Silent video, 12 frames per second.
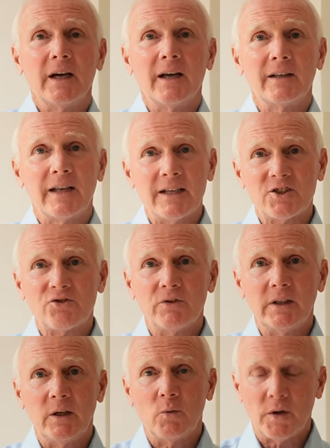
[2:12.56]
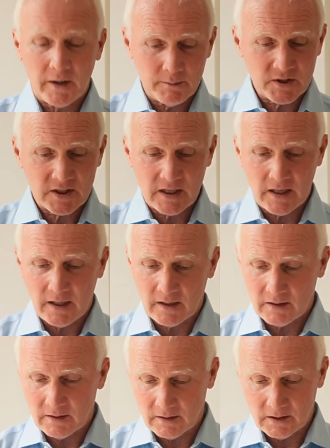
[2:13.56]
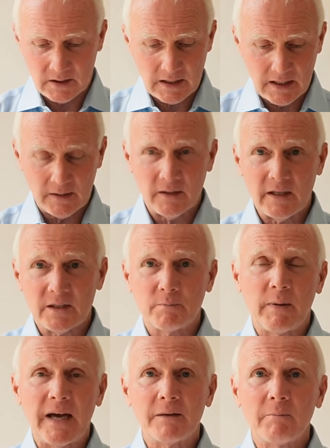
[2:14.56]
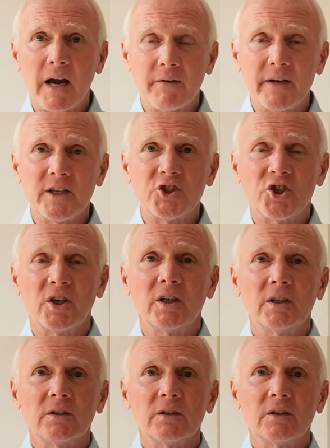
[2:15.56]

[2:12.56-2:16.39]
And that's really what I'm saying that in this bad marriage